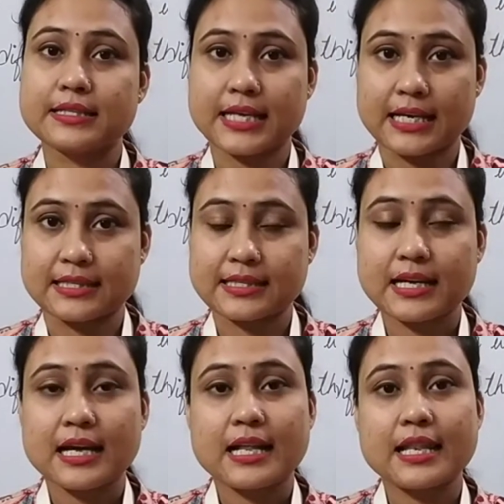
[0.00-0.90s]
tense.
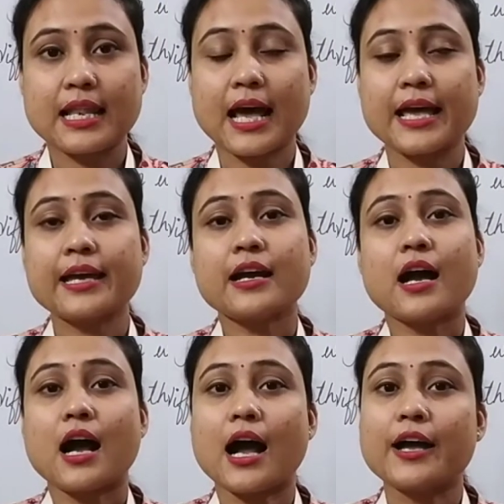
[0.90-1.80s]
Like
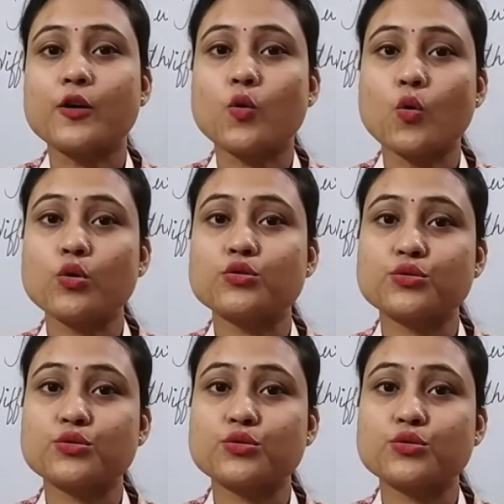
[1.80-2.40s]
I go